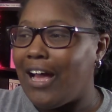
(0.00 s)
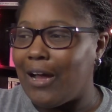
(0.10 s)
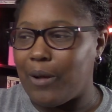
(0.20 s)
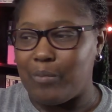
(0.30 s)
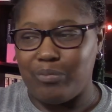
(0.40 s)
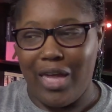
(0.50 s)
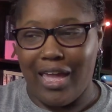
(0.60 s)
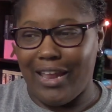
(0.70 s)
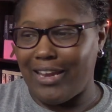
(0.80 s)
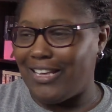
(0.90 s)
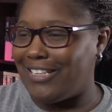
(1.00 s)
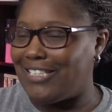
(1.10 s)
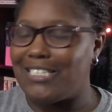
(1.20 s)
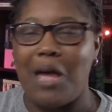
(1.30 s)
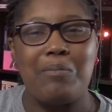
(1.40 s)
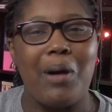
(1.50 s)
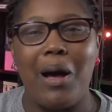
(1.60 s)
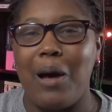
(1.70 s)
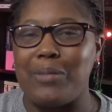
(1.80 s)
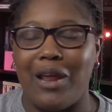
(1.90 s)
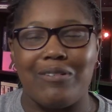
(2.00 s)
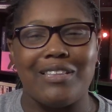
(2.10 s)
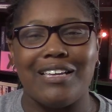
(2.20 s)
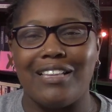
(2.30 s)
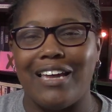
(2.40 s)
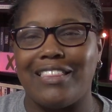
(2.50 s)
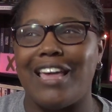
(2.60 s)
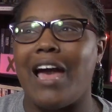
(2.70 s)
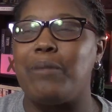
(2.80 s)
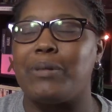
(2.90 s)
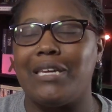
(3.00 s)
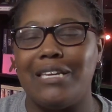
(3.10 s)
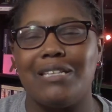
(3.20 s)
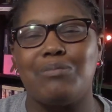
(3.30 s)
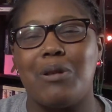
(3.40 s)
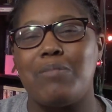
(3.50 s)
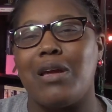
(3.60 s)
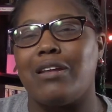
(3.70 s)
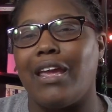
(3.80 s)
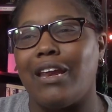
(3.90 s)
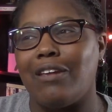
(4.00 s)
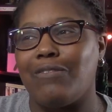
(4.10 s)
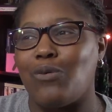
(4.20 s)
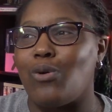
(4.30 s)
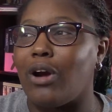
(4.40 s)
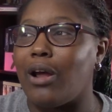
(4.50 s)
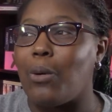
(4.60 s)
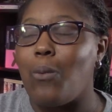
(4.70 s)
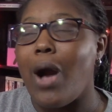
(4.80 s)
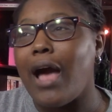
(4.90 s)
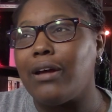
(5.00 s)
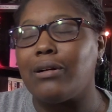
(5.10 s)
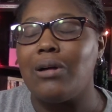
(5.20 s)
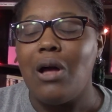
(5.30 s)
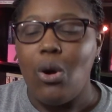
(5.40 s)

and his stepmom and everything like that. But he has been a male nanny for a while.